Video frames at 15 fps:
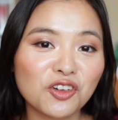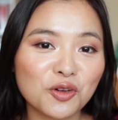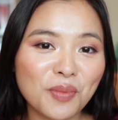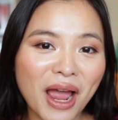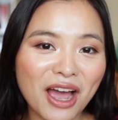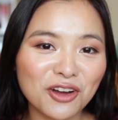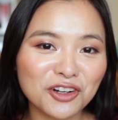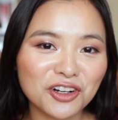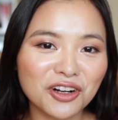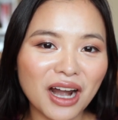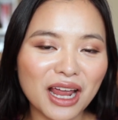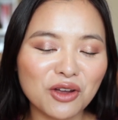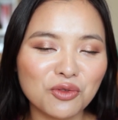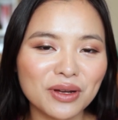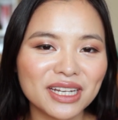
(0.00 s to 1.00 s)
For powder,
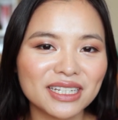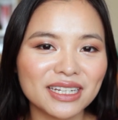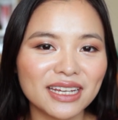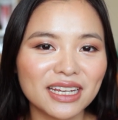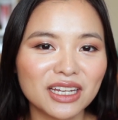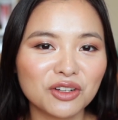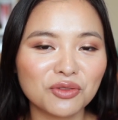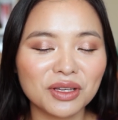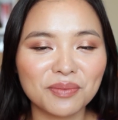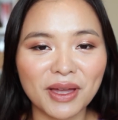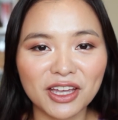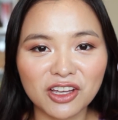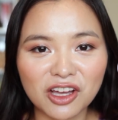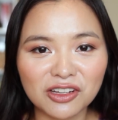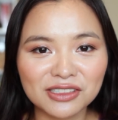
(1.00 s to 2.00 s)
I went in with
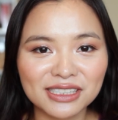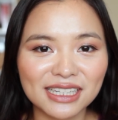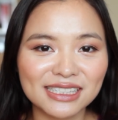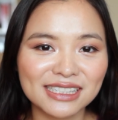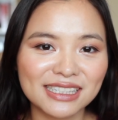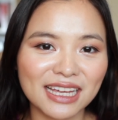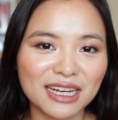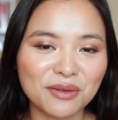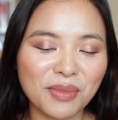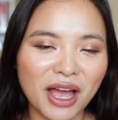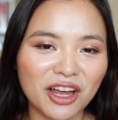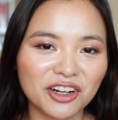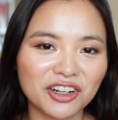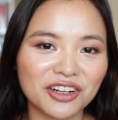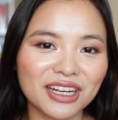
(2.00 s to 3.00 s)
my Kosas setting
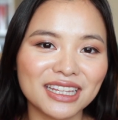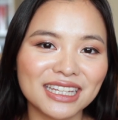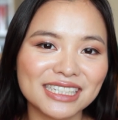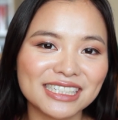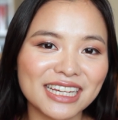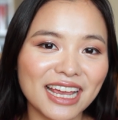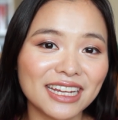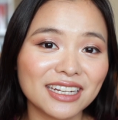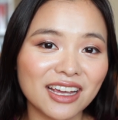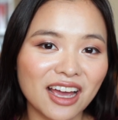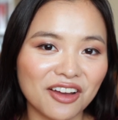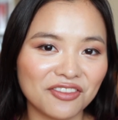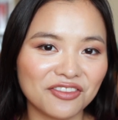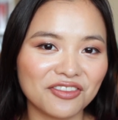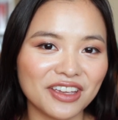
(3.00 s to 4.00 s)
powder in the shade
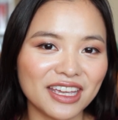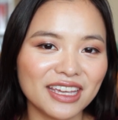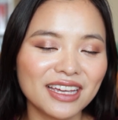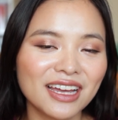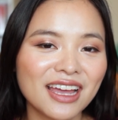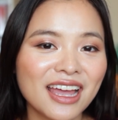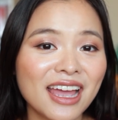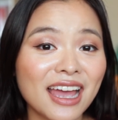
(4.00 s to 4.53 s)
Comfy,